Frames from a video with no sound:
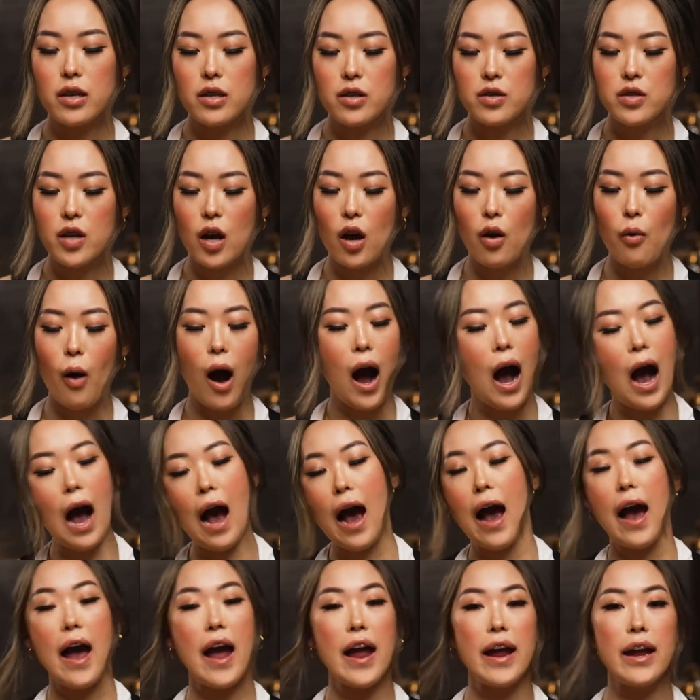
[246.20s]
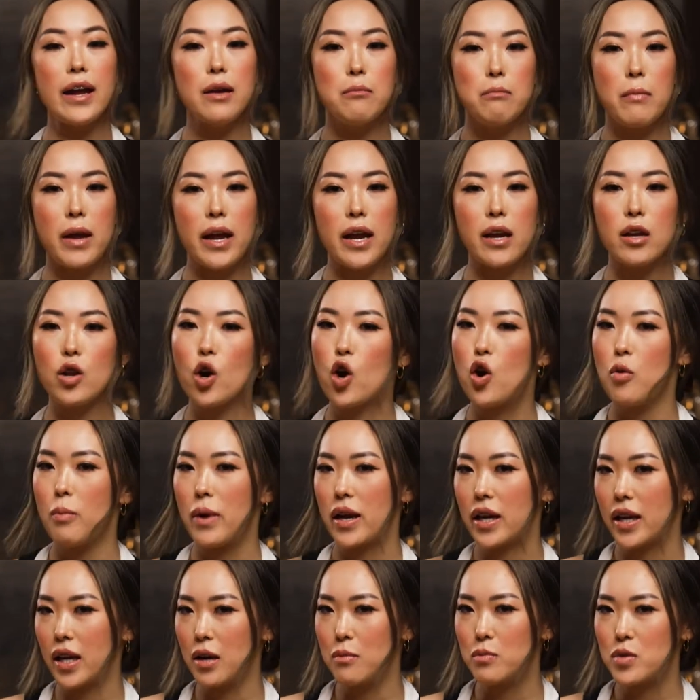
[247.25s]
So I made
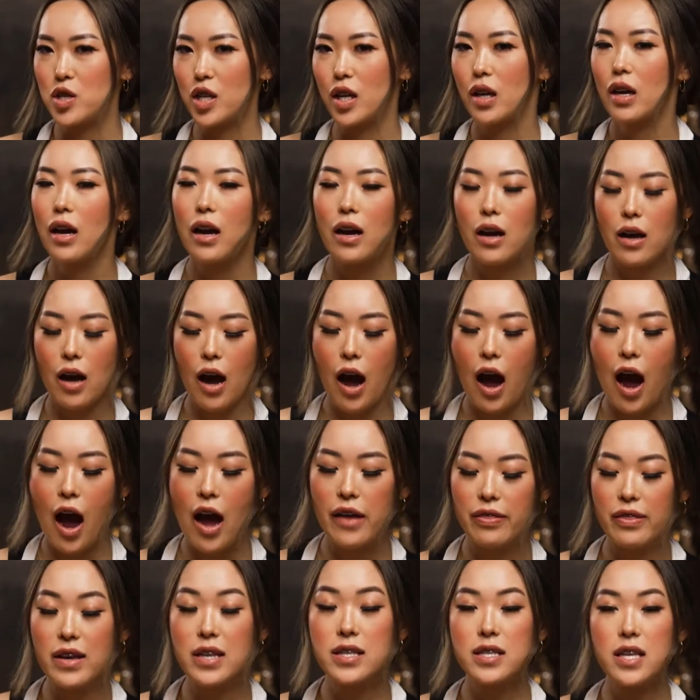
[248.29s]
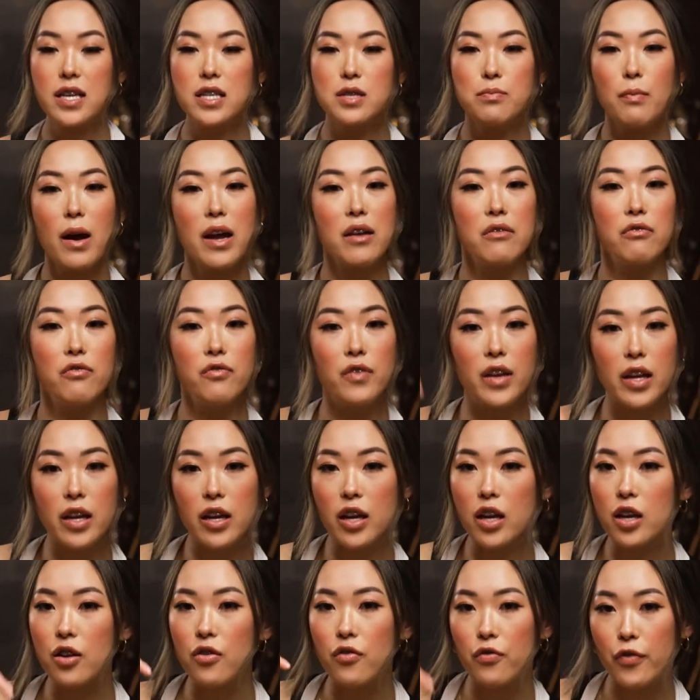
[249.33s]
homemade kimchi. This is my
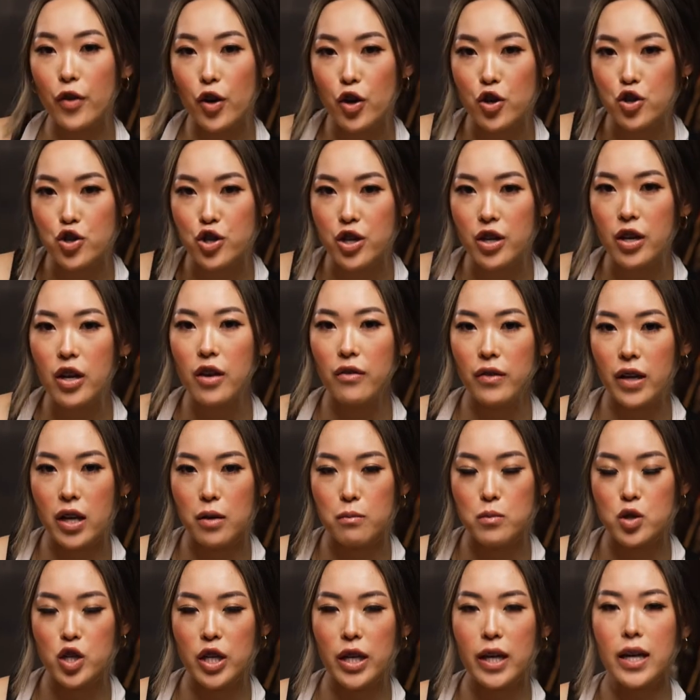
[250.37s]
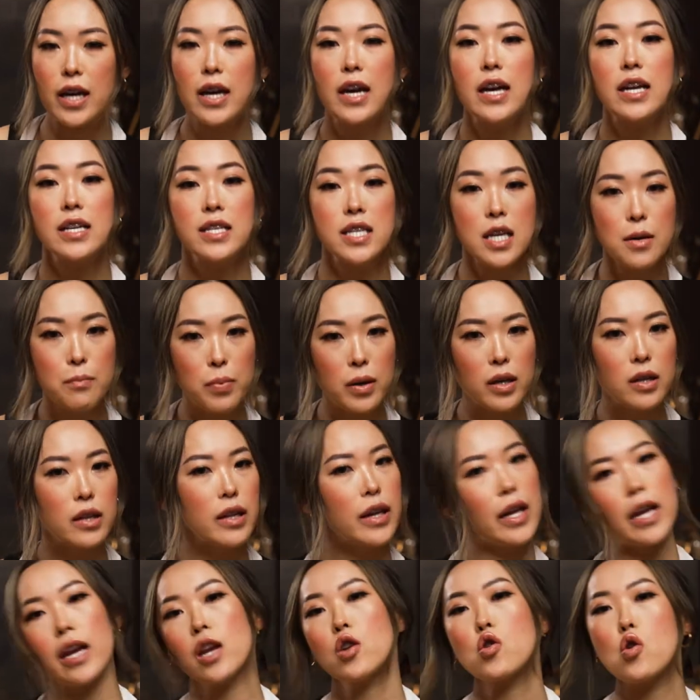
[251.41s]
vegan version of kimchi.
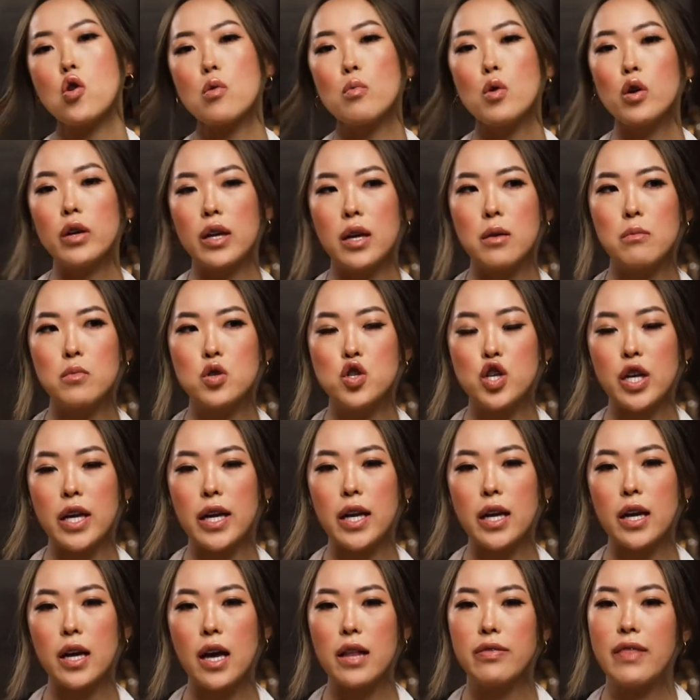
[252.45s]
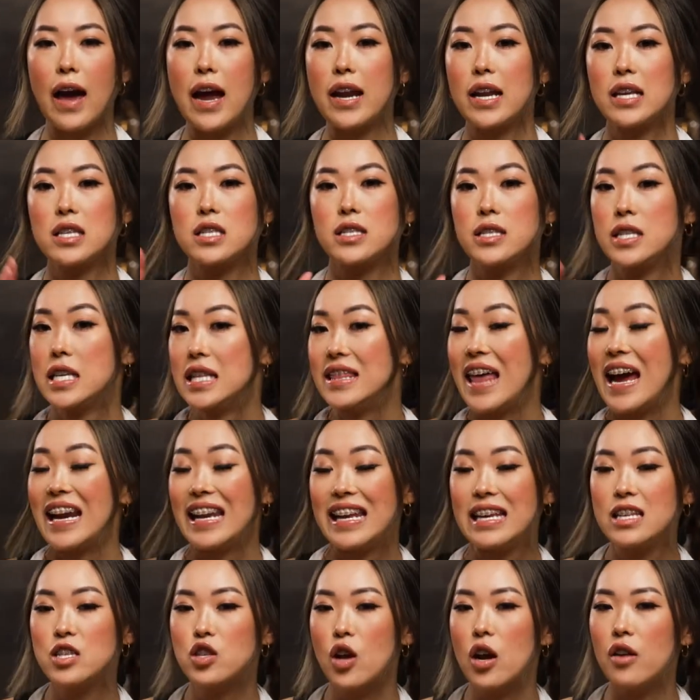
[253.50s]
Typically in normal kimchi that
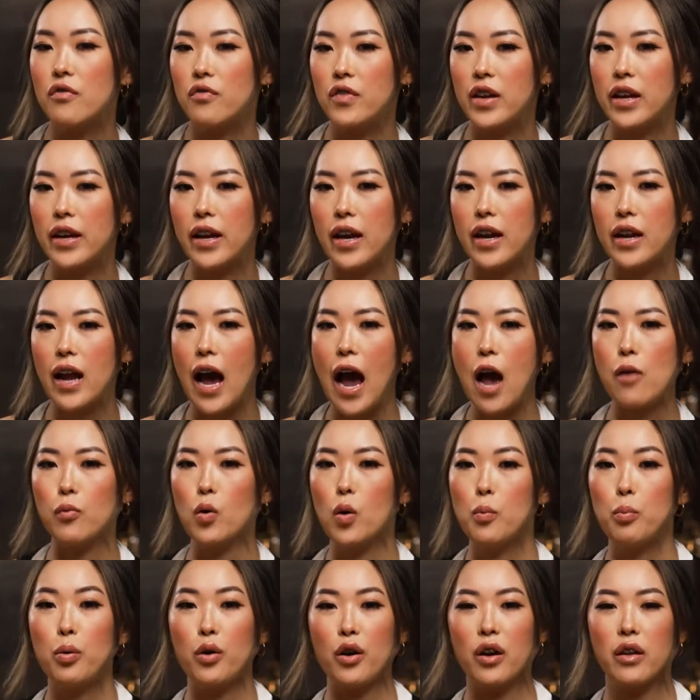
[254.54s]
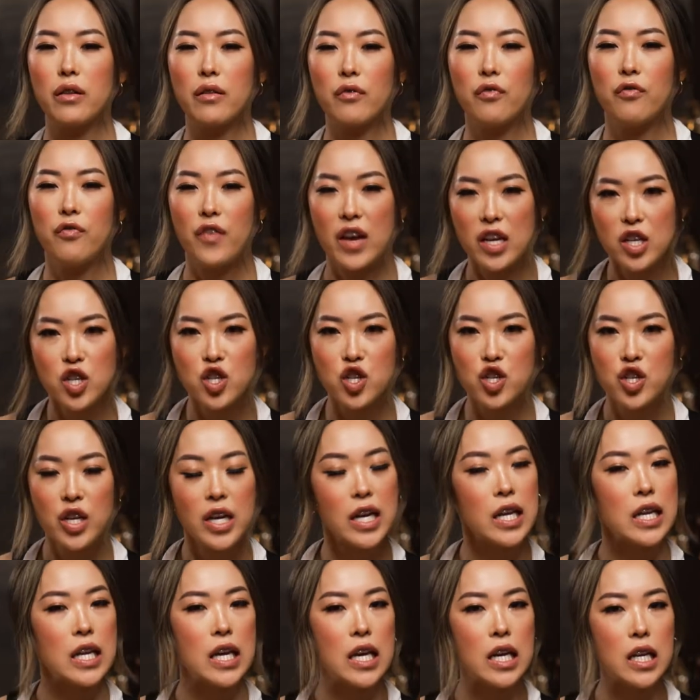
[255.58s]
is not vegan, I will put fish
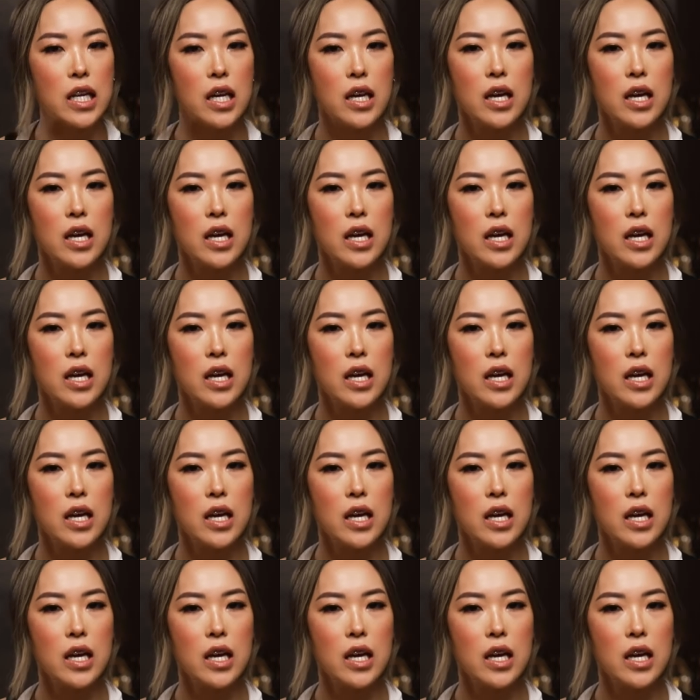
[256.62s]
in it.